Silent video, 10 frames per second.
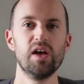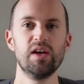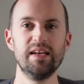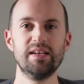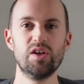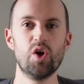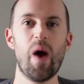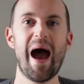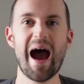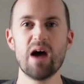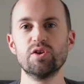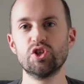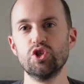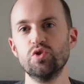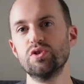You need to know how to
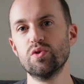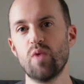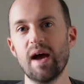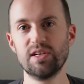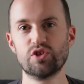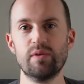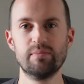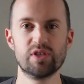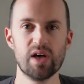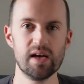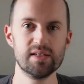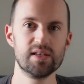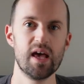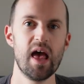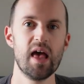choose the right trim
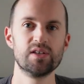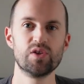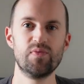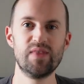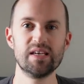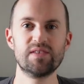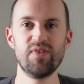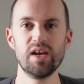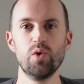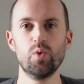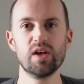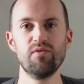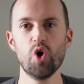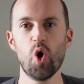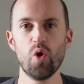size. So this video will give
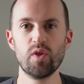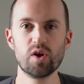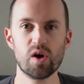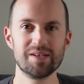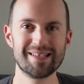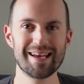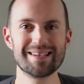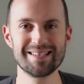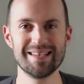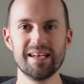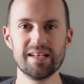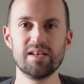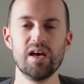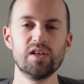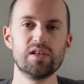you all the context
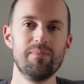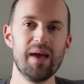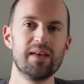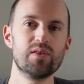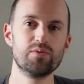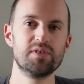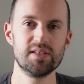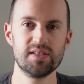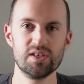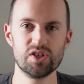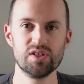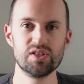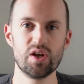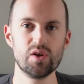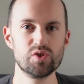needed to make those
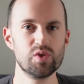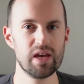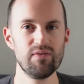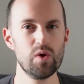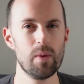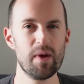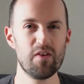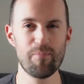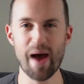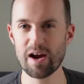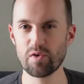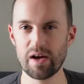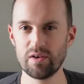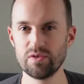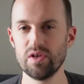decisions and also give you a bit of
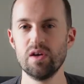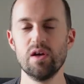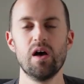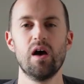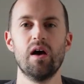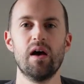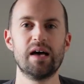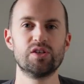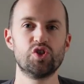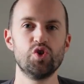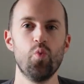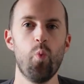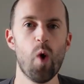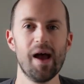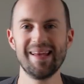background as to
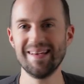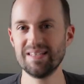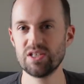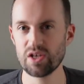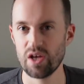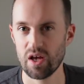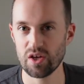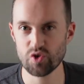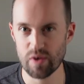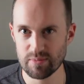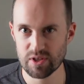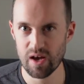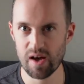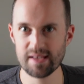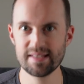what is a trim
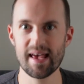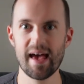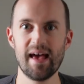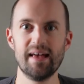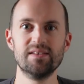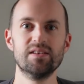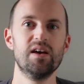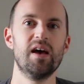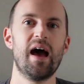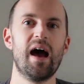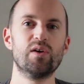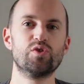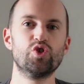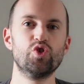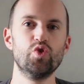size and how
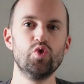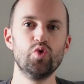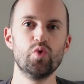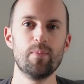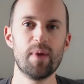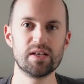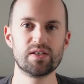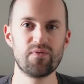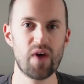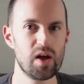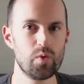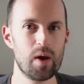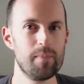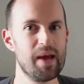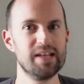to best find
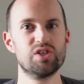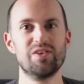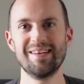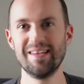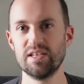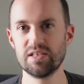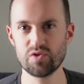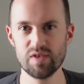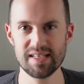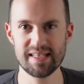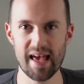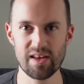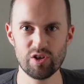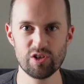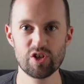one based on industry
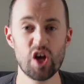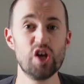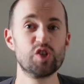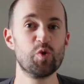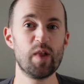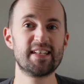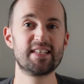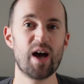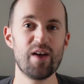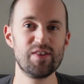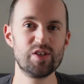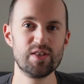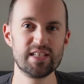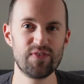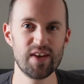standards. So let's dive into
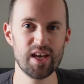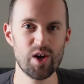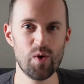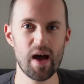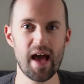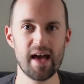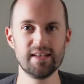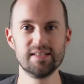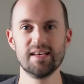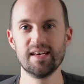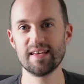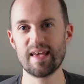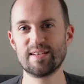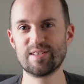this video and get